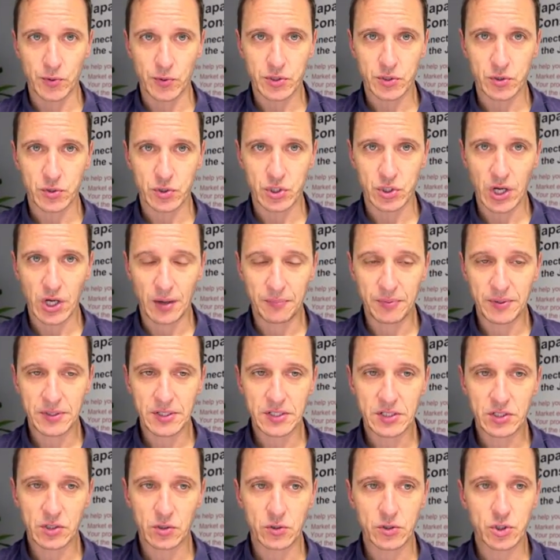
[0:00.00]
So Japanese
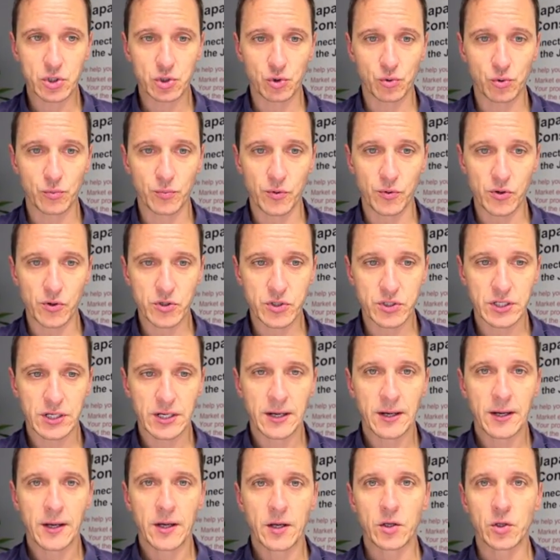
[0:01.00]
consumers
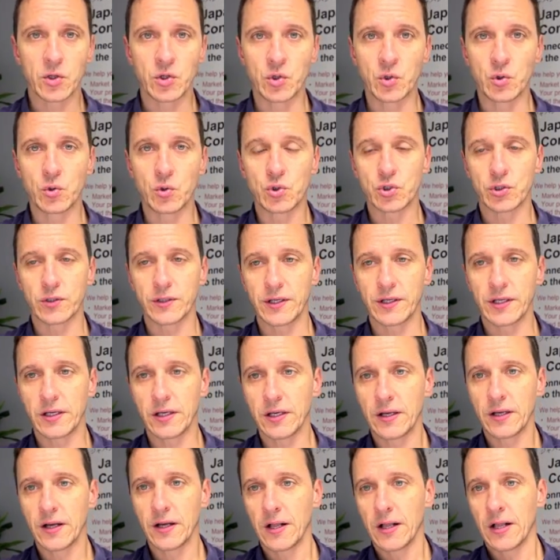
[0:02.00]
usually